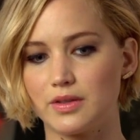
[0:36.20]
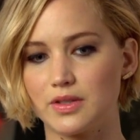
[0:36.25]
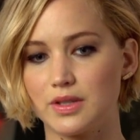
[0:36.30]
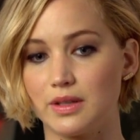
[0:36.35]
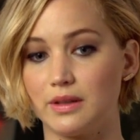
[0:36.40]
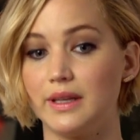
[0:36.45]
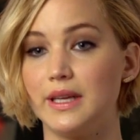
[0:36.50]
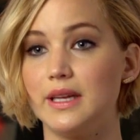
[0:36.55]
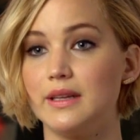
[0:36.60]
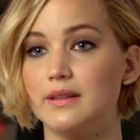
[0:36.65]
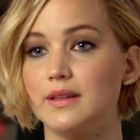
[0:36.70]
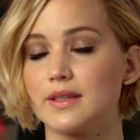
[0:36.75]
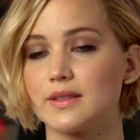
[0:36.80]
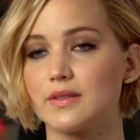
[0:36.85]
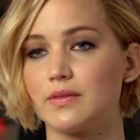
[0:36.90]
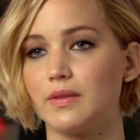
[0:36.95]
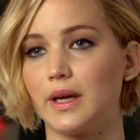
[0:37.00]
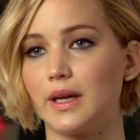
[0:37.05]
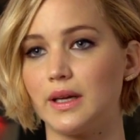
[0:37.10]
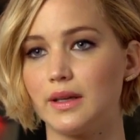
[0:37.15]
to lead
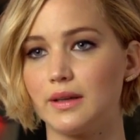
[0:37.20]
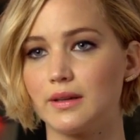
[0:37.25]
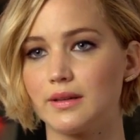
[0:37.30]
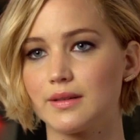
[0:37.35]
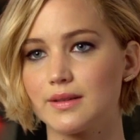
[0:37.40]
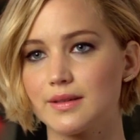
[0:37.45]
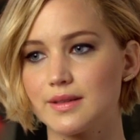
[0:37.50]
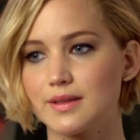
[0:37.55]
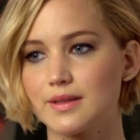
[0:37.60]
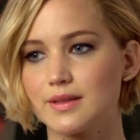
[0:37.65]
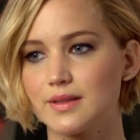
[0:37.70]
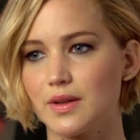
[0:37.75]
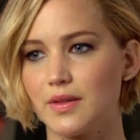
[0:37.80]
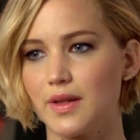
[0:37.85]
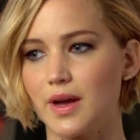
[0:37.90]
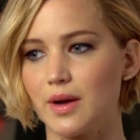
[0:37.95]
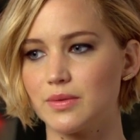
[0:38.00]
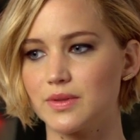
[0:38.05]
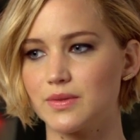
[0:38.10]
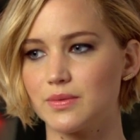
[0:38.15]
this fight. So
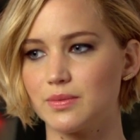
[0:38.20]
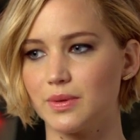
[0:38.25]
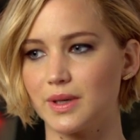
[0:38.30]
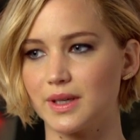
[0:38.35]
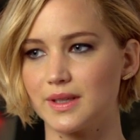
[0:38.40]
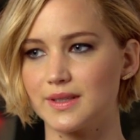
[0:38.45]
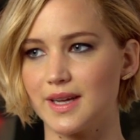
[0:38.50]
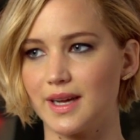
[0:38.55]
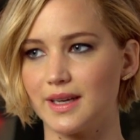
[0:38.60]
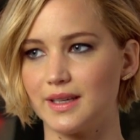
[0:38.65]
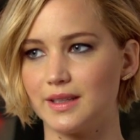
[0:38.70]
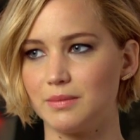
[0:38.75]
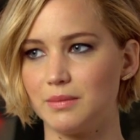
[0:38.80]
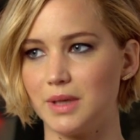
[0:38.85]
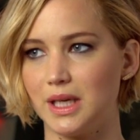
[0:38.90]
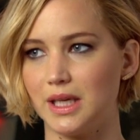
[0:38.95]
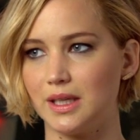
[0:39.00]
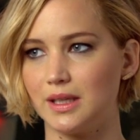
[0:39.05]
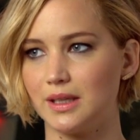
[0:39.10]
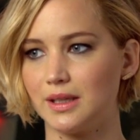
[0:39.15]
that was what excited
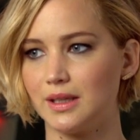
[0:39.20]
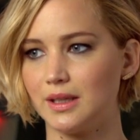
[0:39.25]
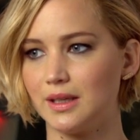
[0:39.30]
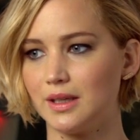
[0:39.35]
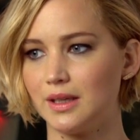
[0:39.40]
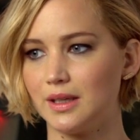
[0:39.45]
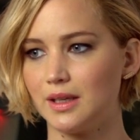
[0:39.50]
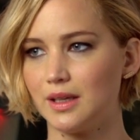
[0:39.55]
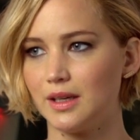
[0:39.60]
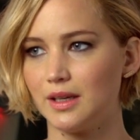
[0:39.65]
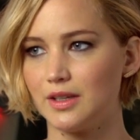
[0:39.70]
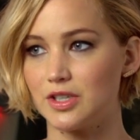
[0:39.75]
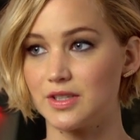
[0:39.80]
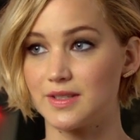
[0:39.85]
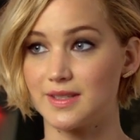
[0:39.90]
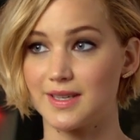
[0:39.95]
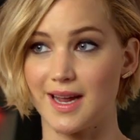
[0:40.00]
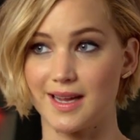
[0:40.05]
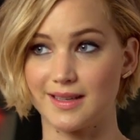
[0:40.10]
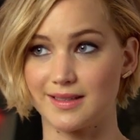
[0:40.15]
me
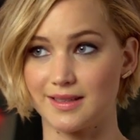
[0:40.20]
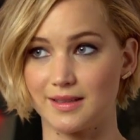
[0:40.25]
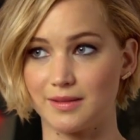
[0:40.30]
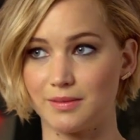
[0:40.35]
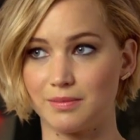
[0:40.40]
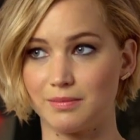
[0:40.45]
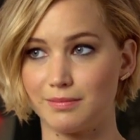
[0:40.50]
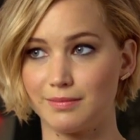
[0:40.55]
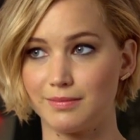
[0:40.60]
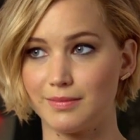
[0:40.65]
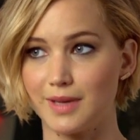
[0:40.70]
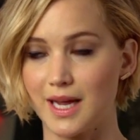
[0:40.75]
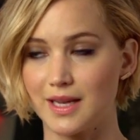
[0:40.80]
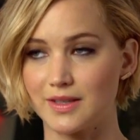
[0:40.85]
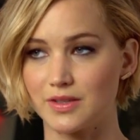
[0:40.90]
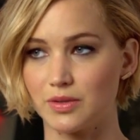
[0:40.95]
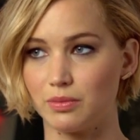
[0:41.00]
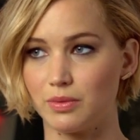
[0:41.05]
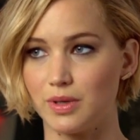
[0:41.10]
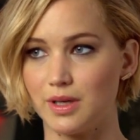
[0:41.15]
just as
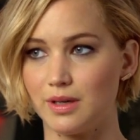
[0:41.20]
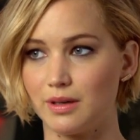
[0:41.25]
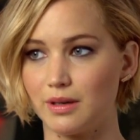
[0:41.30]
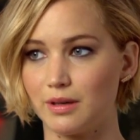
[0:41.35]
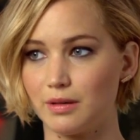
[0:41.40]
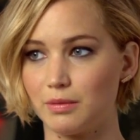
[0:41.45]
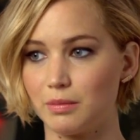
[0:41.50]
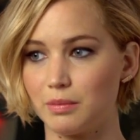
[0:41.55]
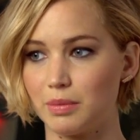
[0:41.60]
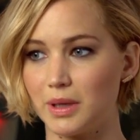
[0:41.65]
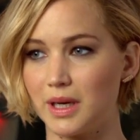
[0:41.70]
a reader.